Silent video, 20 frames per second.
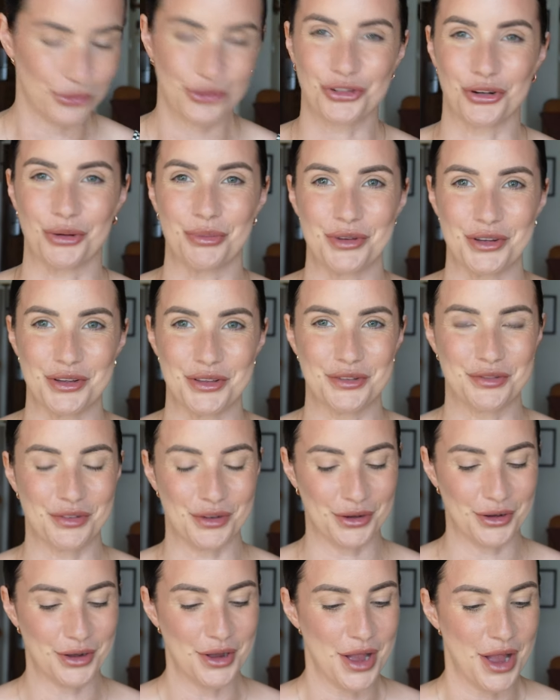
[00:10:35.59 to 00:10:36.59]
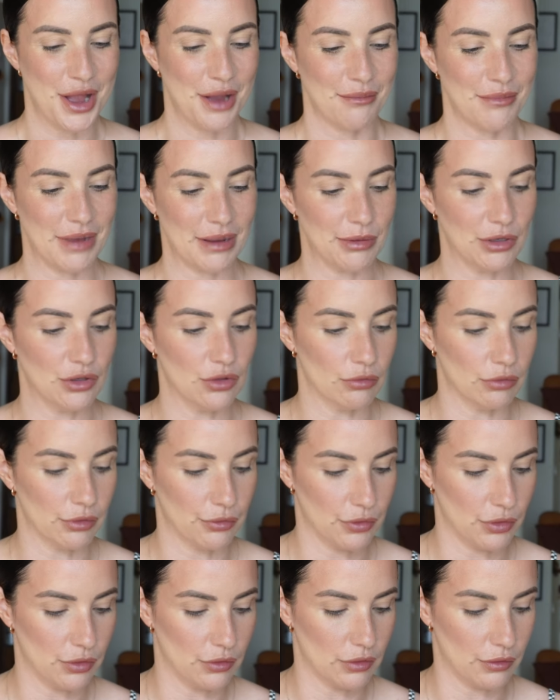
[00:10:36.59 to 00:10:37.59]
dropped it on the floor, maybe do
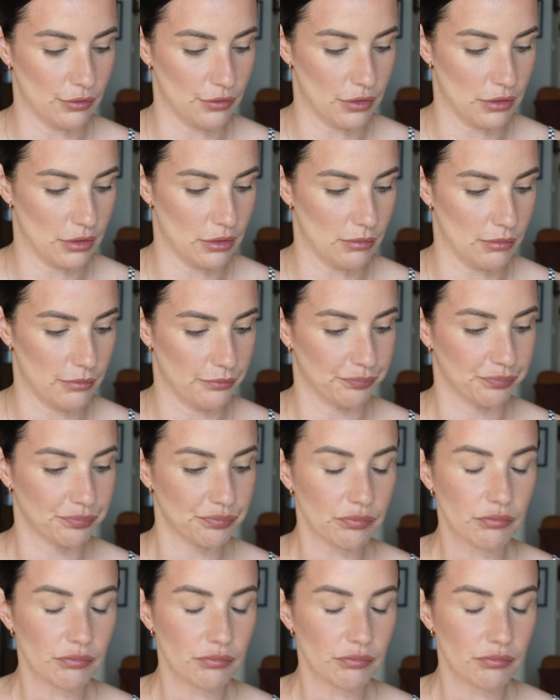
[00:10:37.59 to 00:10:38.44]
reviews of them